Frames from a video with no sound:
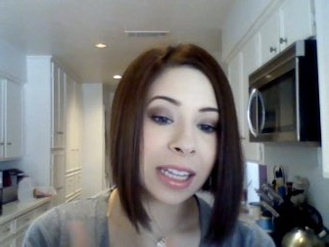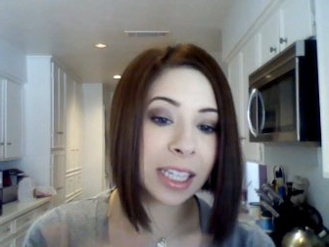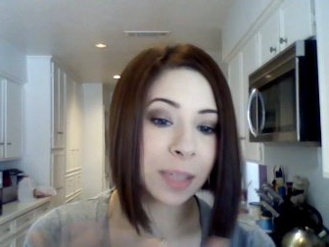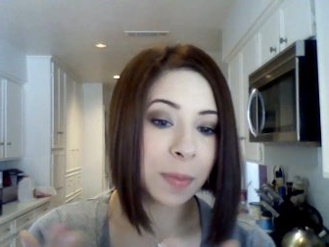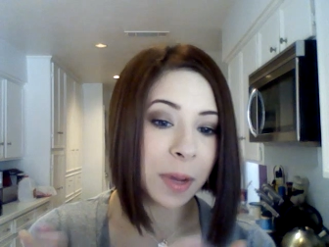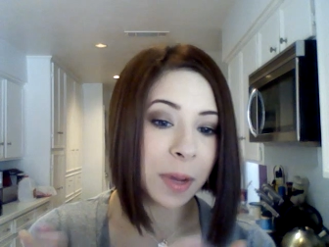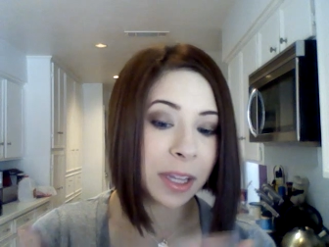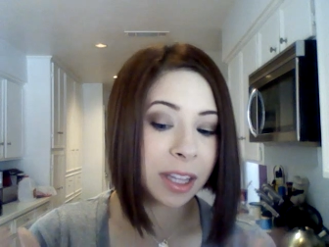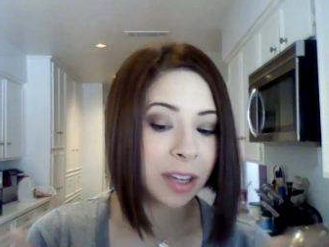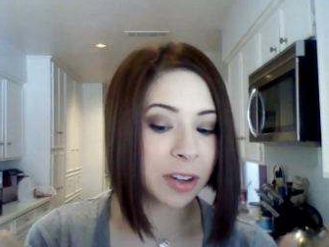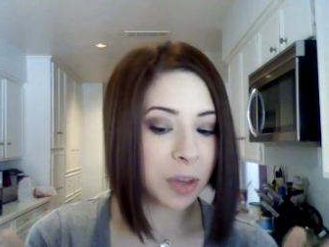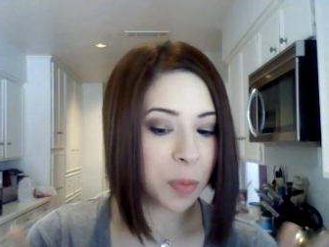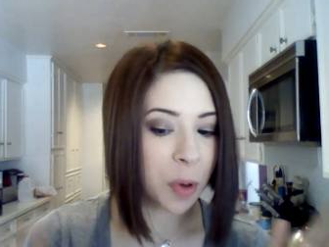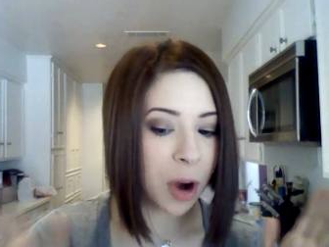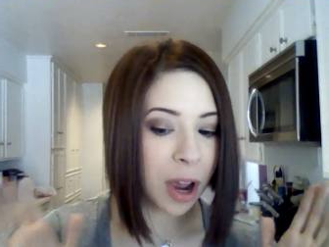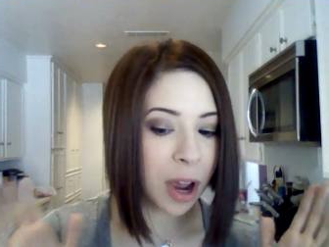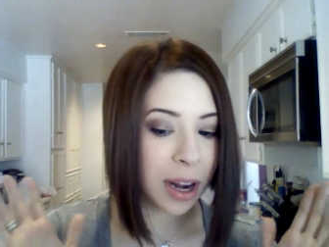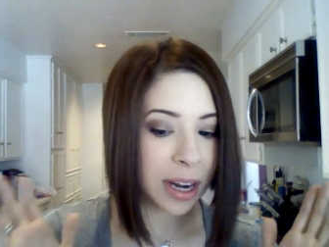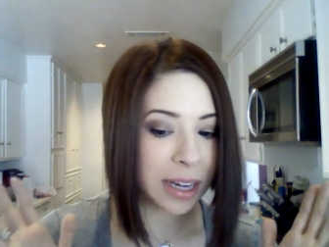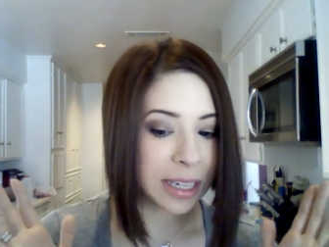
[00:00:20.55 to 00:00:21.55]
this month there's a
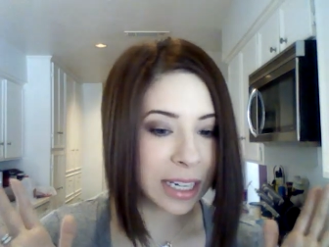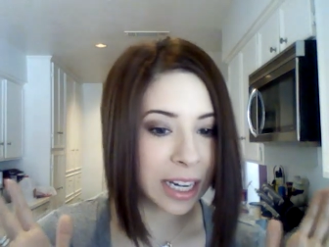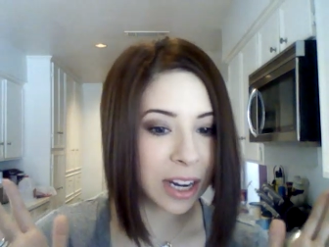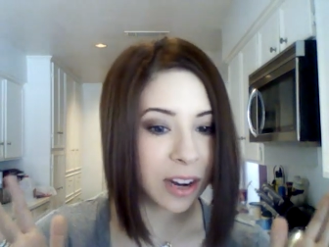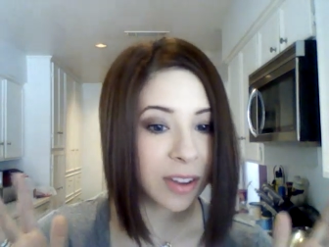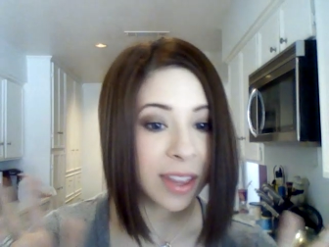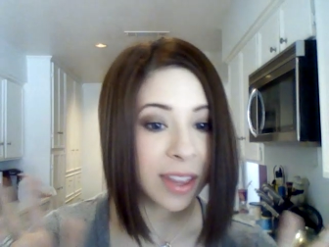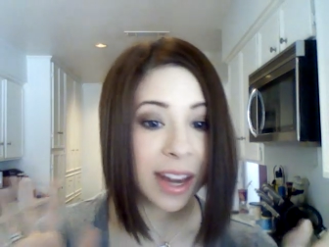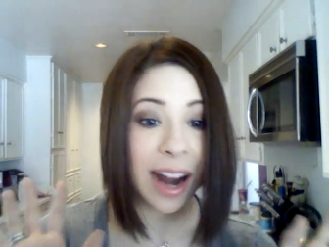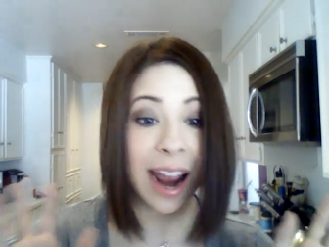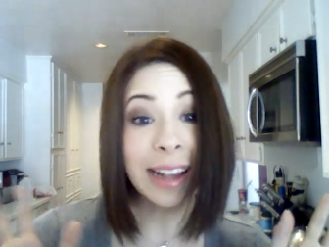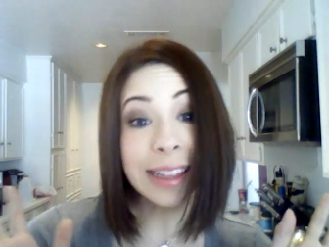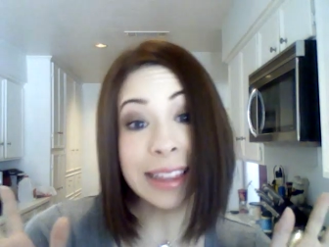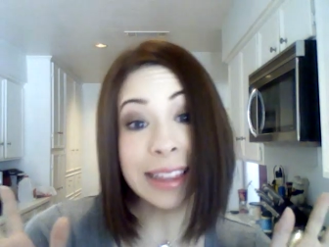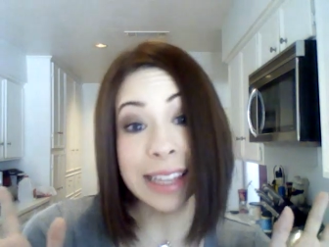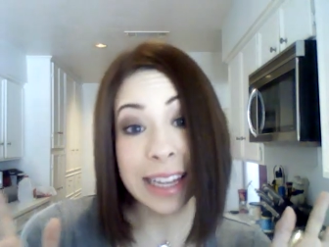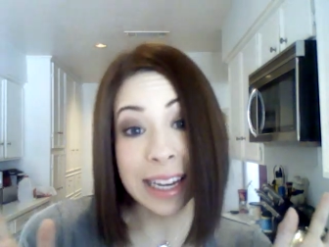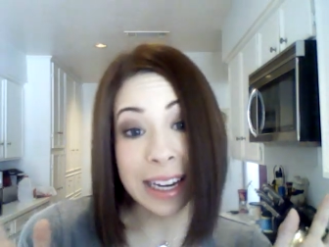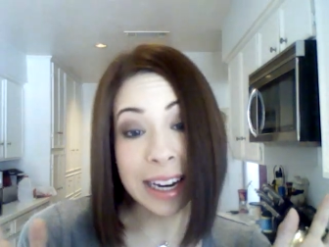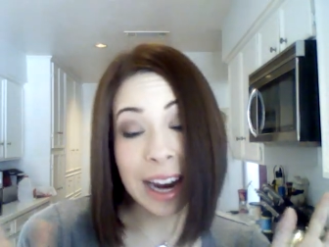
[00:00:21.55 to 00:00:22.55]
product in here that I
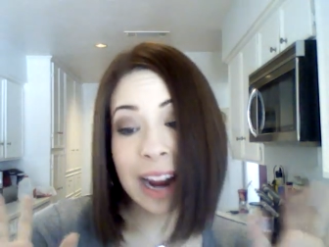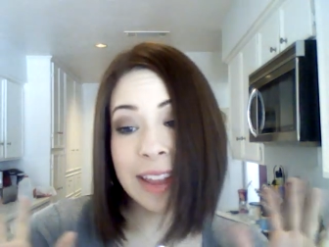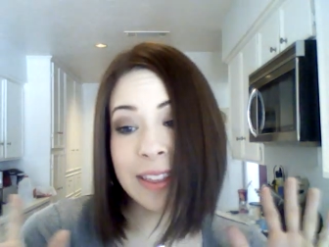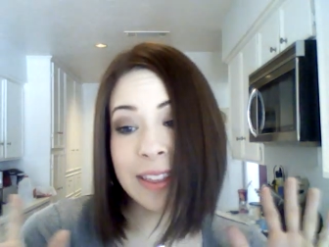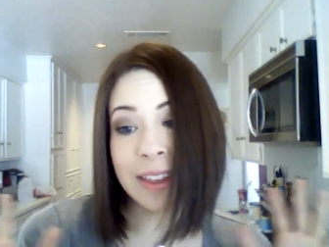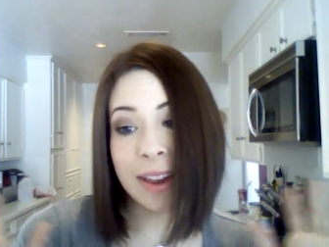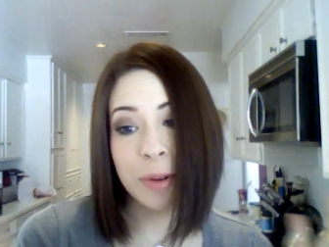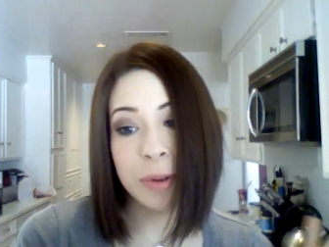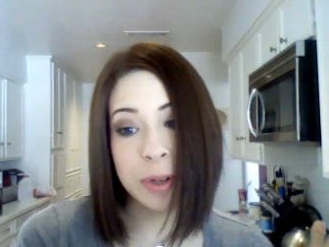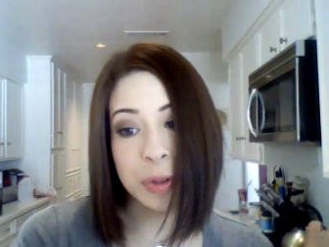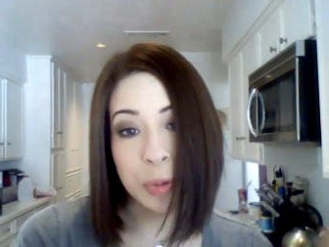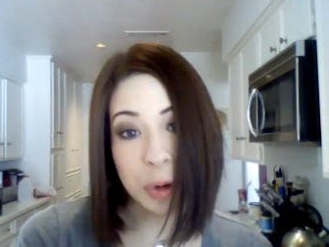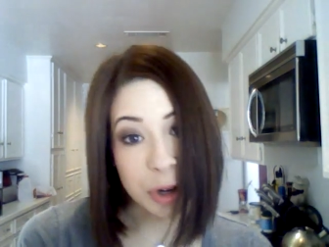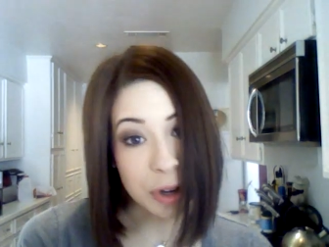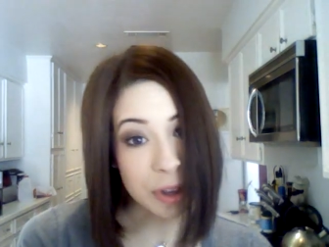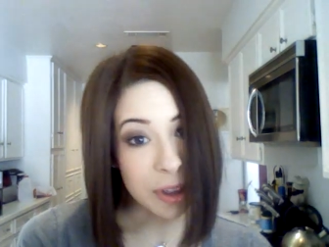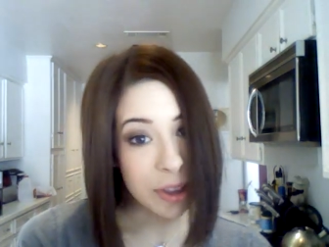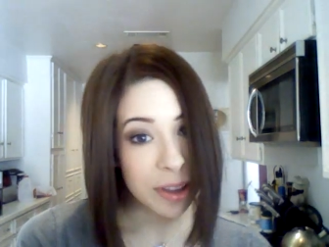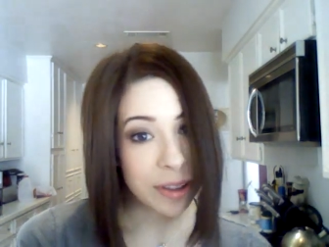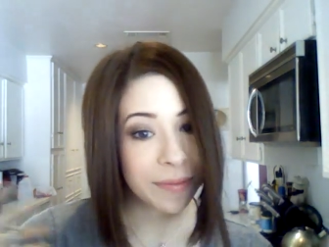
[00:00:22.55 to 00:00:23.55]
think, I think was
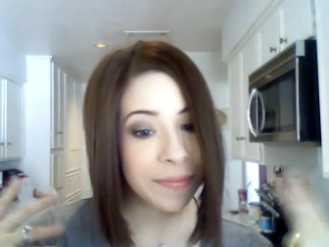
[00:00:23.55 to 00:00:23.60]
worth